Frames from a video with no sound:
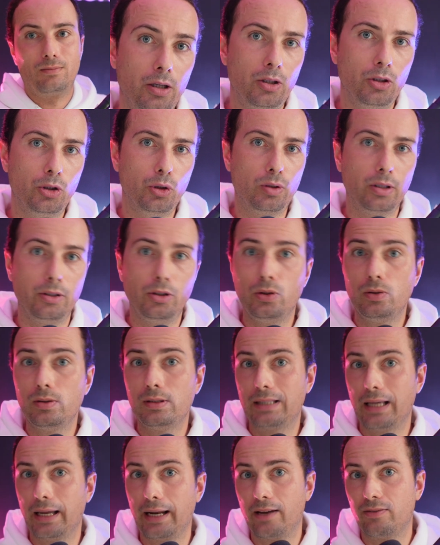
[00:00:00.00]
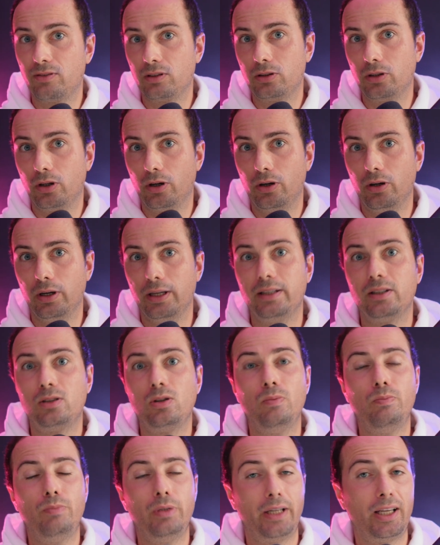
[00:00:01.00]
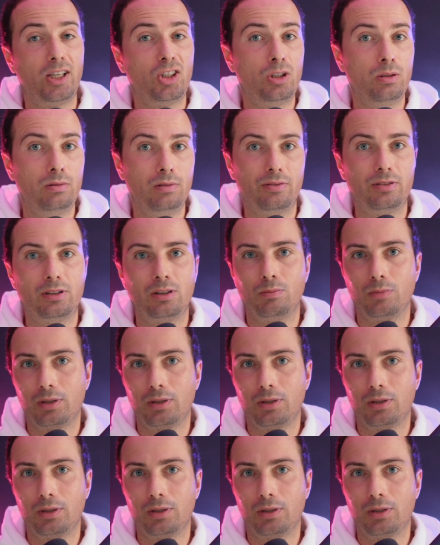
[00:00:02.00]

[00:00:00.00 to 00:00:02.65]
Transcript: You can use that avatar in combination with some